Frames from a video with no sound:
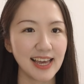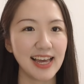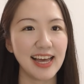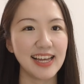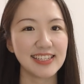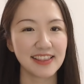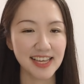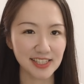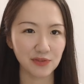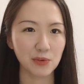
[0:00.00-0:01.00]
And
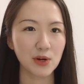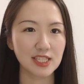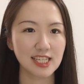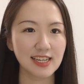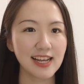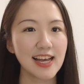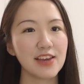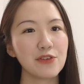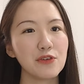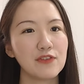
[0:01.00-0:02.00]
thanks for watching.
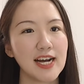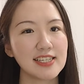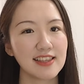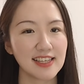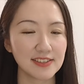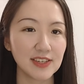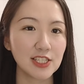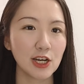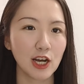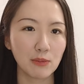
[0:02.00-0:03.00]
If you find this
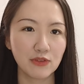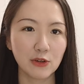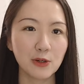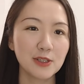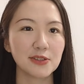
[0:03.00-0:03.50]
video helpful,